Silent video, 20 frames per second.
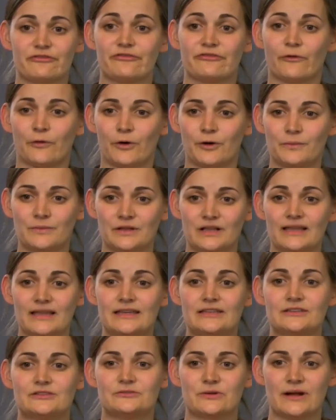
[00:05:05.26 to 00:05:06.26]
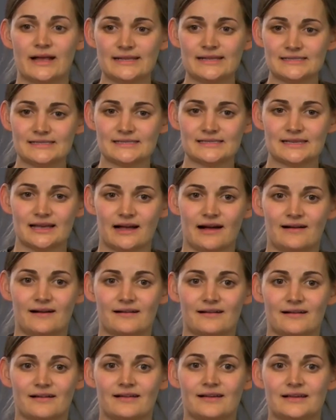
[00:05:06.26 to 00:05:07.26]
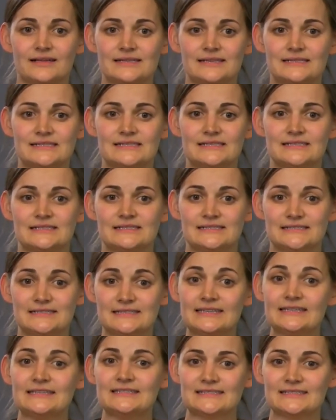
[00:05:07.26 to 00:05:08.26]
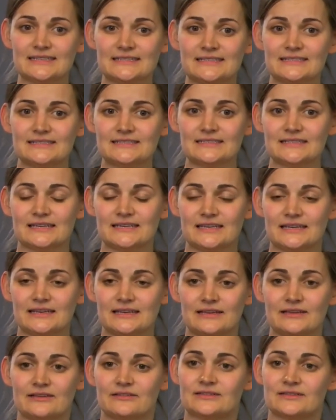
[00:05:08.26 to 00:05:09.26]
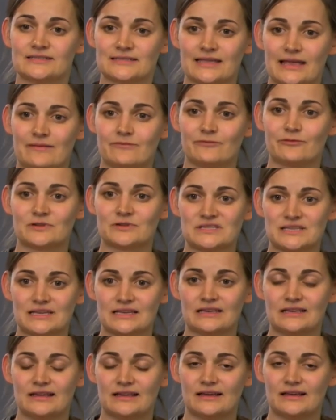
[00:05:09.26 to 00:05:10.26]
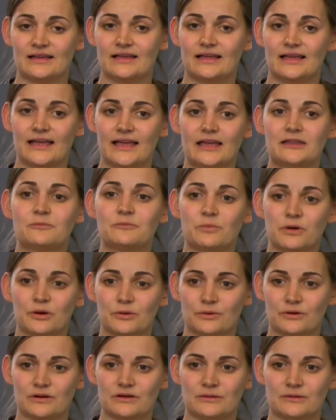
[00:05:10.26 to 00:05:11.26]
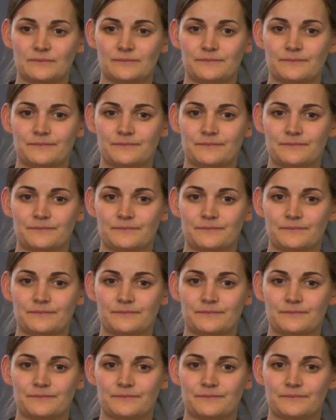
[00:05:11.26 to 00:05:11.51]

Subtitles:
of formal address are Sie sind, same for singular and plural.